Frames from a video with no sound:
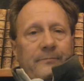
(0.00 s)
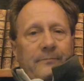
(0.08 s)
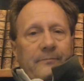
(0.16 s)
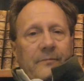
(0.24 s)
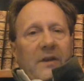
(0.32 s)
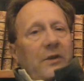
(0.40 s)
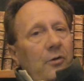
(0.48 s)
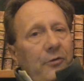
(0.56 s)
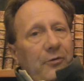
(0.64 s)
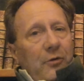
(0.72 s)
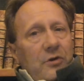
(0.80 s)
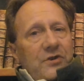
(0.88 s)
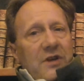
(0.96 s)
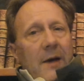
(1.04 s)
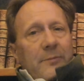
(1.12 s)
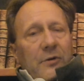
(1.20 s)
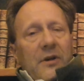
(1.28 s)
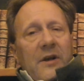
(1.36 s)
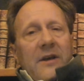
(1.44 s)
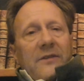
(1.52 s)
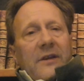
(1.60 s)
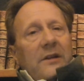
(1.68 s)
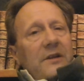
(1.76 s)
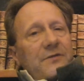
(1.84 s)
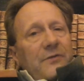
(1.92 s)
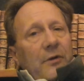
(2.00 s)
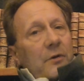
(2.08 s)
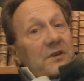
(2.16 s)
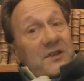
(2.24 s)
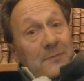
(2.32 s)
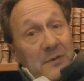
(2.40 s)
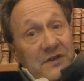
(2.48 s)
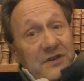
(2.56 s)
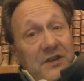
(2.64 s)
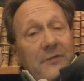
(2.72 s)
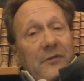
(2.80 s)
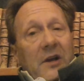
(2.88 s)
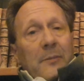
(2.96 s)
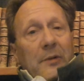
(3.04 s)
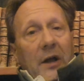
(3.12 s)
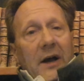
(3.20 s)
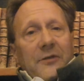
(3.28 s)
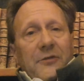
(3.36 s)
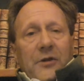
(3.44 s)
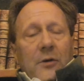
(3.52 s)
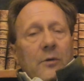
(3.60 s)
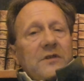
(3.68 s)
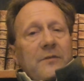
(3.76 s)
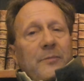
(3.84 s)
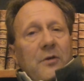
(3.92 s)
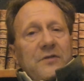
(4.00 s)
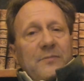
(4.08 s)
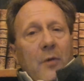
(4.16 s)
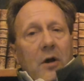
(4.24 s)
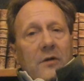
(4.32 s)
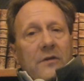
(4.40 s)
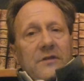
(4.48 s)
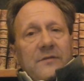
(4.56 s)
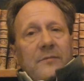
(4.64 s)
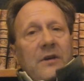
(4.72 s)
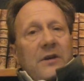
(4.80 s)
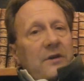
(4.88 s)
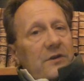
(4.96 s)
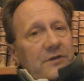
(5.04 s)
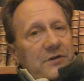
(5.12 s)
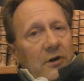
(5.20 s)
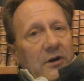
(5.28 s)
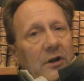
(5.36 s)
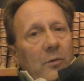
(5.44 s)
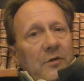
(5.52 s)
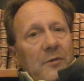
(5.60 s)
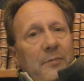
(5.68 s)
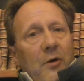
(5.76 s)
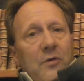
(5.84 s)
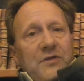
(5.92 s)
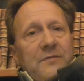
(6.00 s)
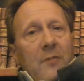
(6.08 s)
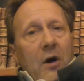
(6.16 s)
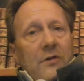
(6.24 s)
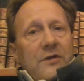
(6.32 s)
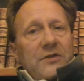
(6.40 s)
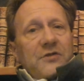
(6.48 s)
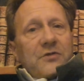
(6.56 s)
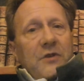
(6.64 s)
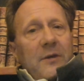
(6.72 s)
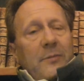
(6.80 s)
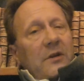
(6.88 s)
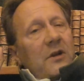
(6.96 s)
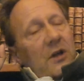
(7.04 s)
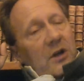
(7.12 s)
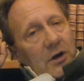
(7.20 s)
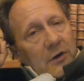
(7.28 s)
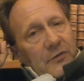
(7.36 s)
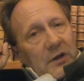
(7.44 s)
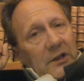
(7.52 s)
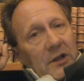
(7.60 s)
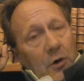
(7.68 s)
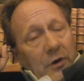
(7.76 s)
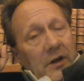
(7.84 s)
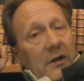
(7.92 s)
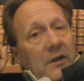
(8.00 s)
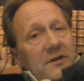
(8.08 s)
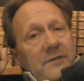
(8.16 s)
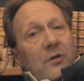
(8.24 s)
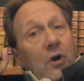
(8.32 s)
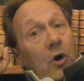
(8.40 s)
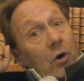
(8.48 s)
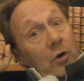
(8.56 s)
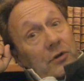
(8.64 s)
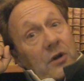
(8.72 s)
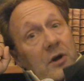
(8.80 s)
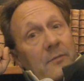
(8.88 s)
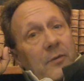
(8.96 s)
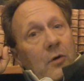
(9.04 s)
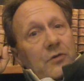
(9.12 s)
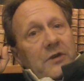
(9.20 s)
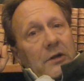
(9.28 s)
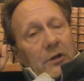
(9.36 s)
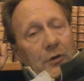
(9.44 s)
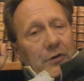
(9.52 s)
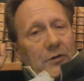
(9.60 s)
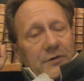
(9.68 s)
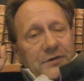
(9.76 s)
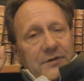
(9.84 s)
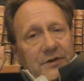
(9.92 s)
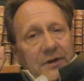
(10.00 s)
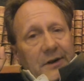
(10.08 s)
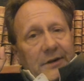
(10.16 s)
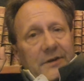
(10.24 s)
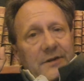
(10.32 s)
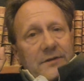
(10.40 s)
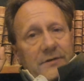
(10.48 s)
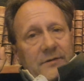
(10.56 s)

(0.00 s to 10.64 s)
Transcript: In their third chapter, they list various specific applied theories of postmodernism, starting with the postmodernist treatment of colonialism called postcolonial studies.